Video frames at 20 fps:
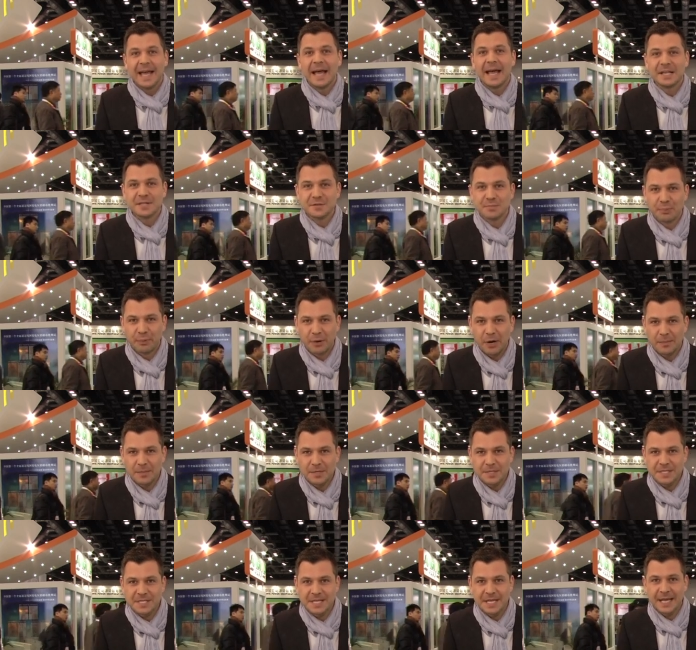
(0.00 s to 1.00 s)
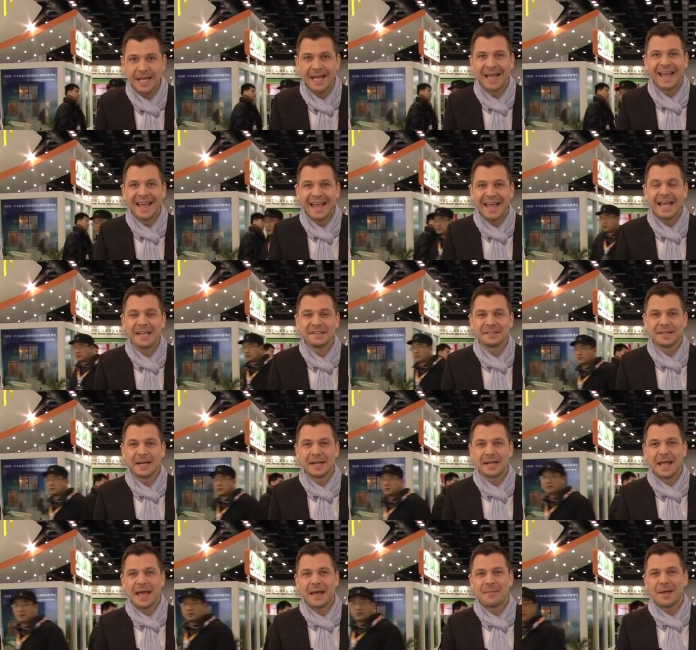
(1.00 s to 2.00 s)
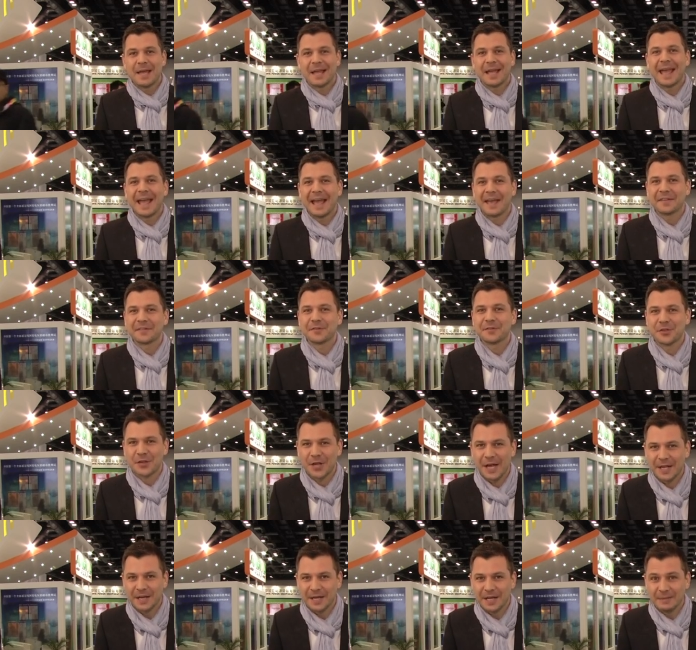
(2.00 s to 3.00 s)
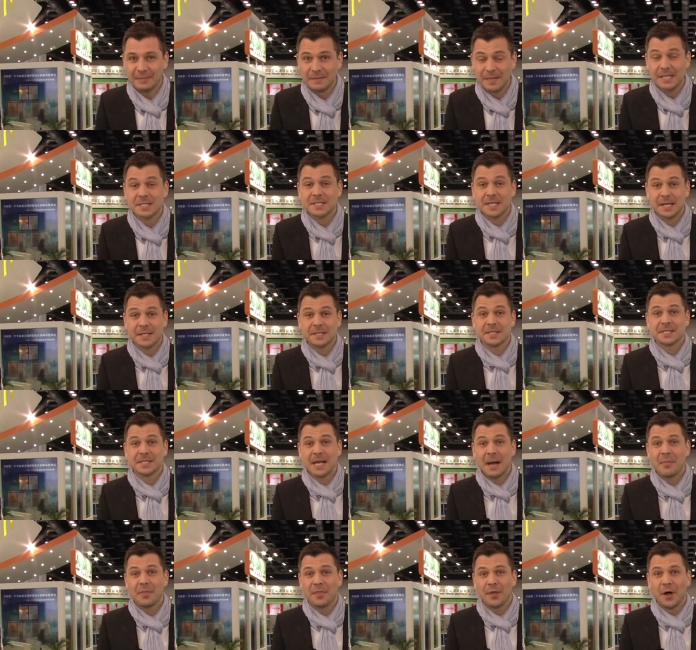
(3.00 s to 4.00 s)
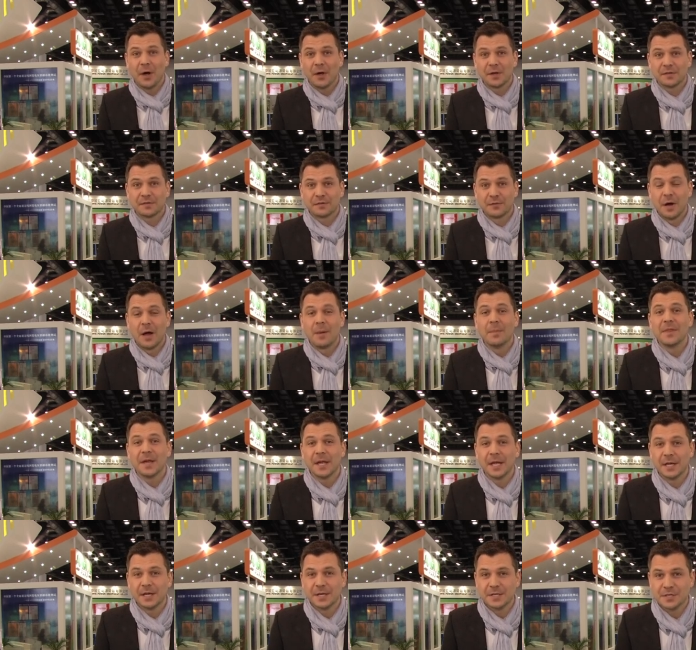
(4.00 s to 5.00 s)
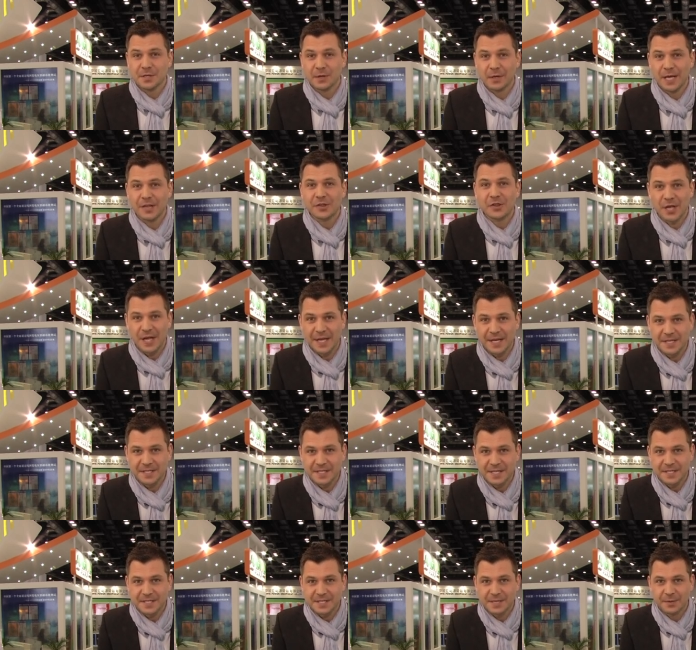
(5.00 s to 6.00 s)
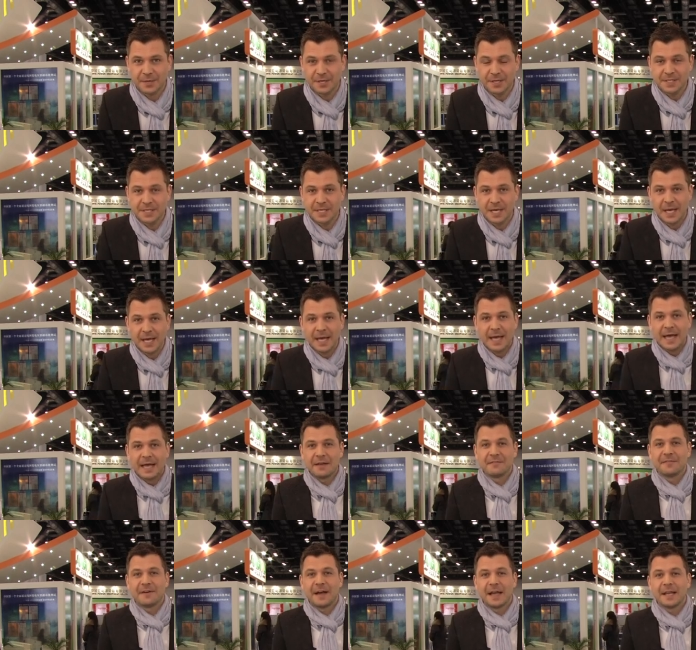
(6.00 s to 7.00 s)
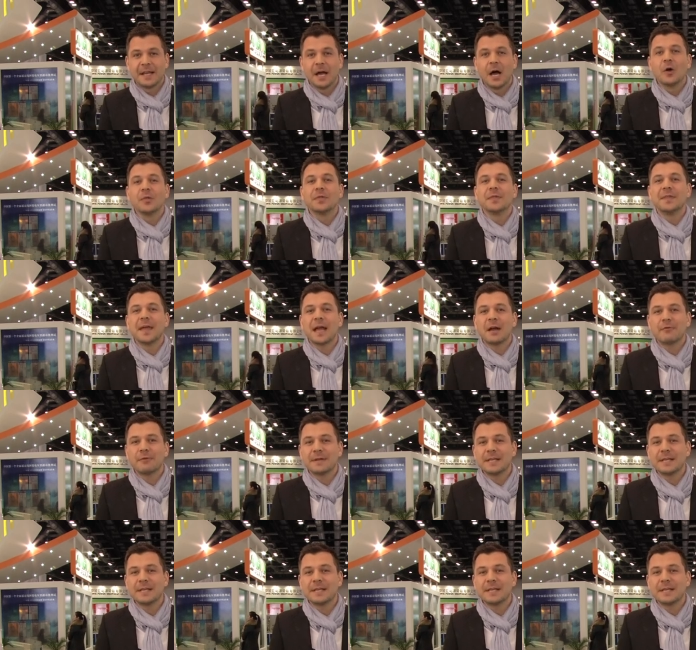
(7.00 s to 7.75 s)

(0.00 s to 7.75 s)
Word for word: as promising and dynamic as China. Let's get some thoughts from the Intersolar China's exhibitors and find out their